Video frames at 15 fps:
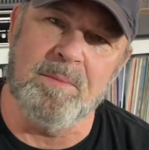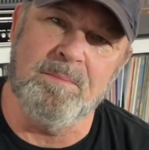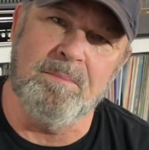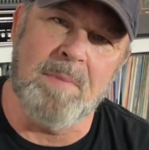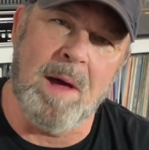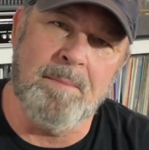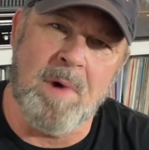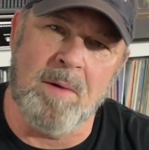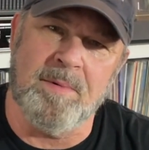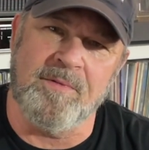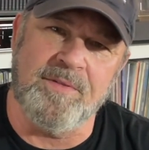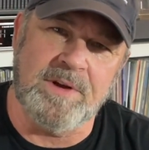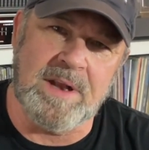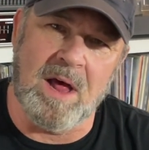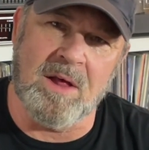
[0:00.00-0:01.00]
my mobile
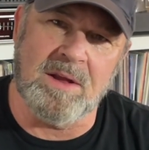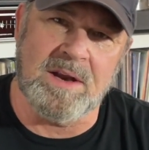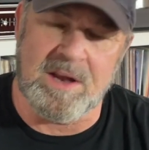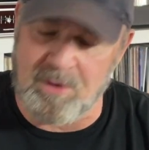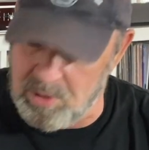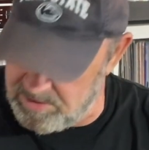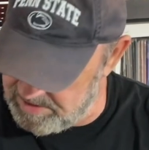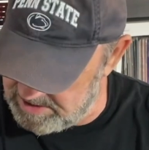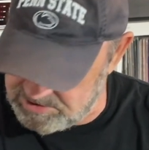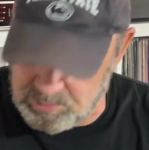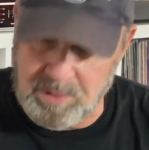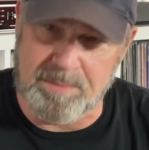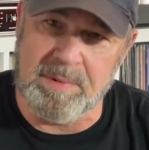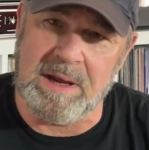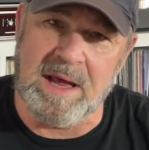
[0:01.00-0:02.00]
fidelity or this
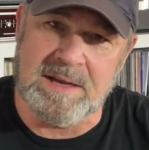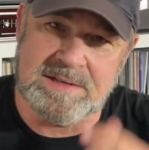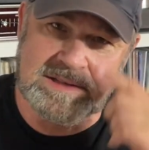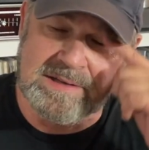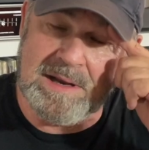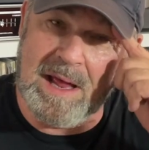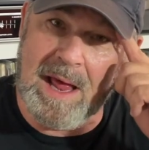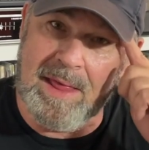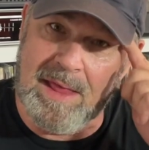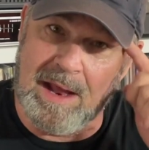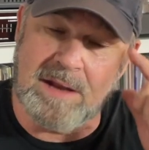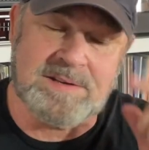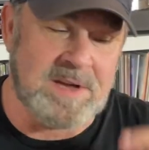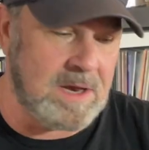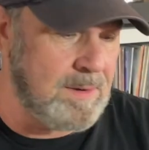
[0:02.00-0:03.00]
one, because
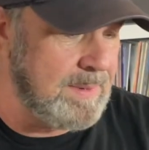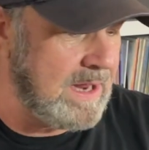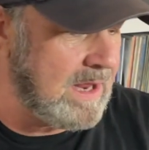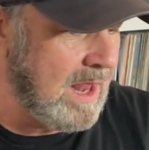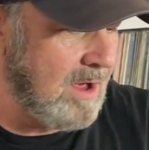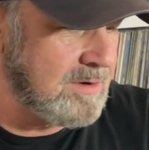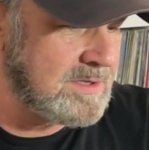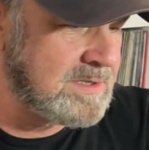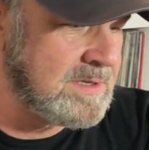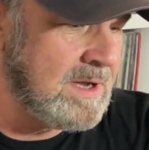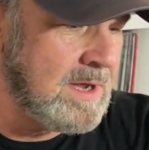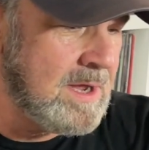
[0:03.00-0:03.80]
it's going to be close.